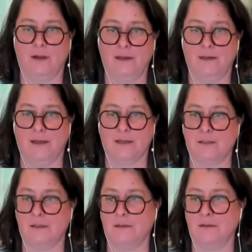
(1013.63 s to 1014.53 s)
I need to
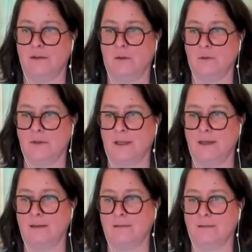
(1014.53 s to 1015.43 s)
actually go look
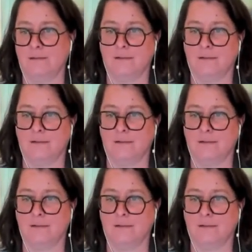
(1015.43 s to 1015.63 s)
at it.